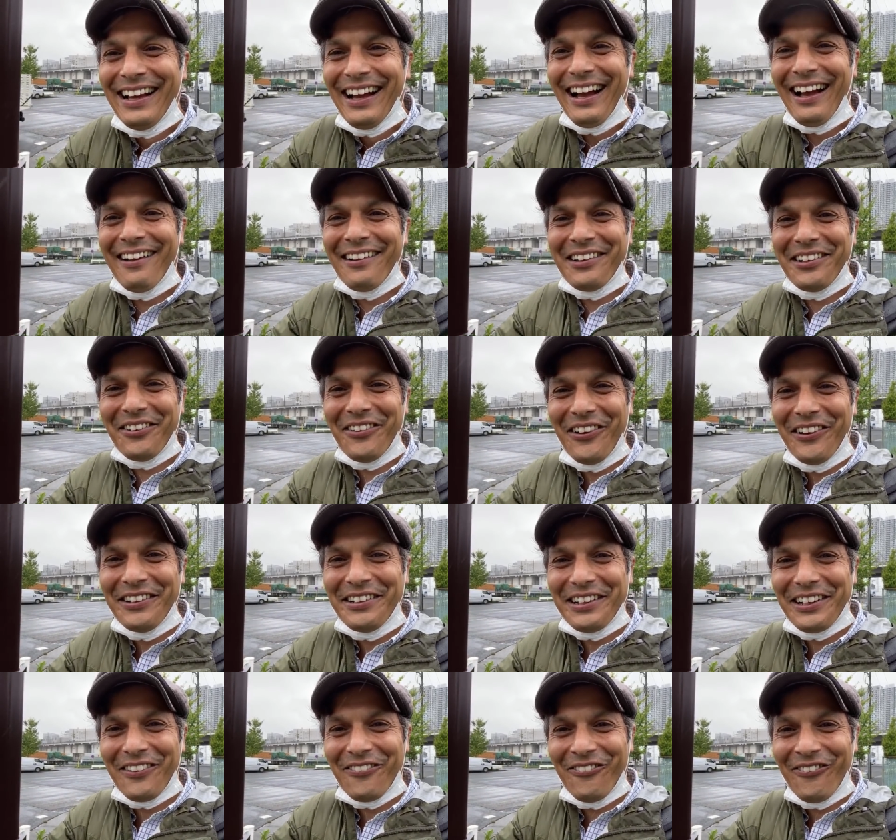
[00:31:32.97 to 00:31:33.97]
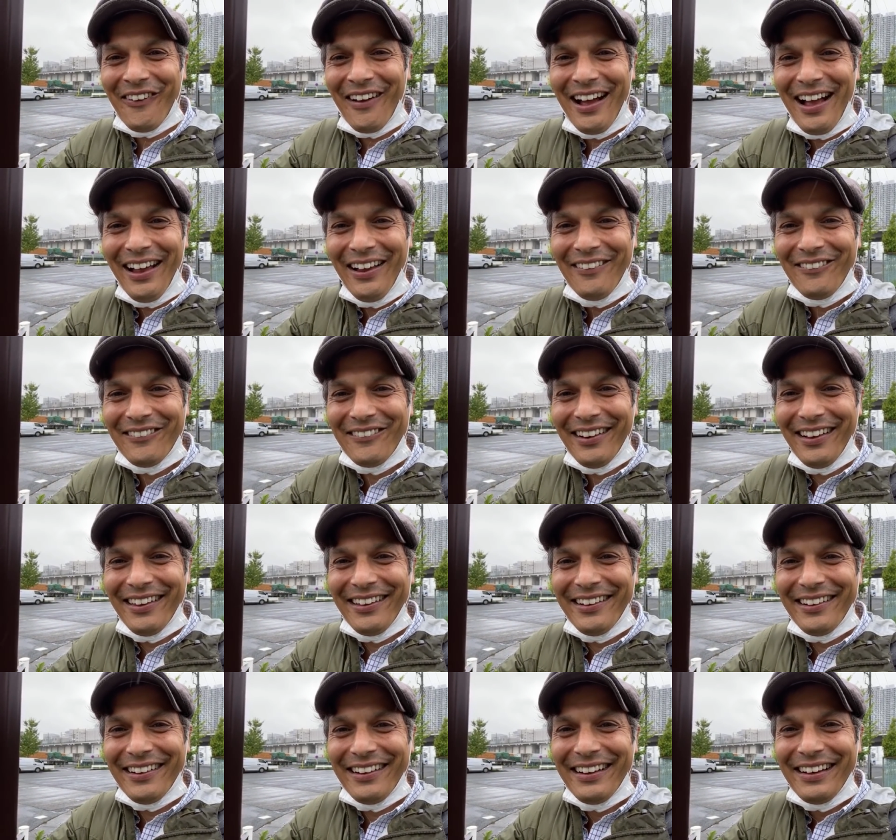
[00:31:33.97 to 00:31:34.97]
I'm doing just fine,
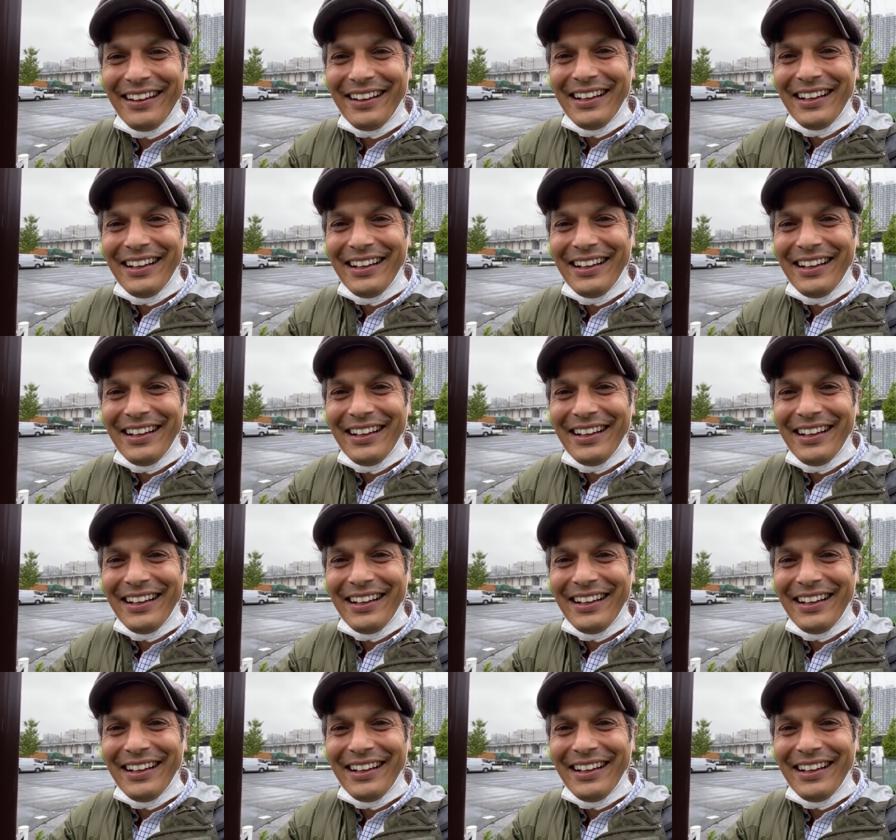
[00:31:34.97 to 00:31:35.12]
brother.